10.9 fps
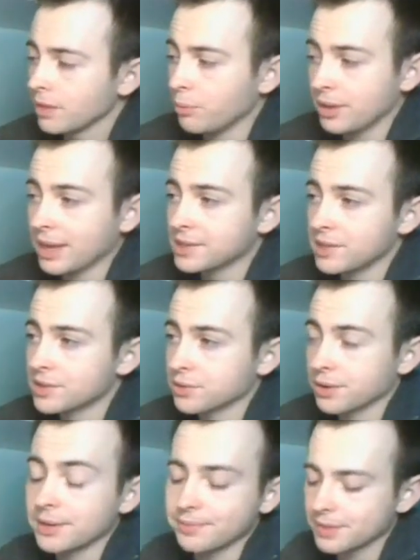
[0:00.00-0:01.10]
We can't see the
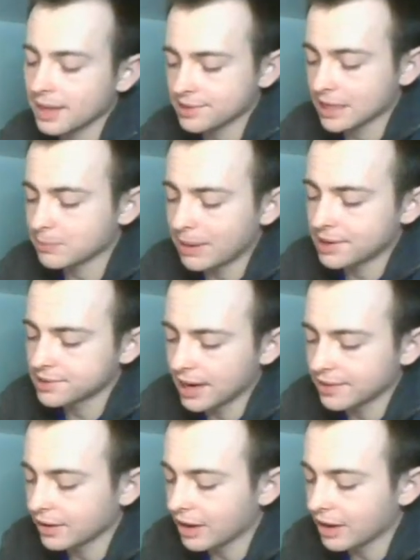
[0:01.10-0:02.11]
screen? Yes, that's by design. They're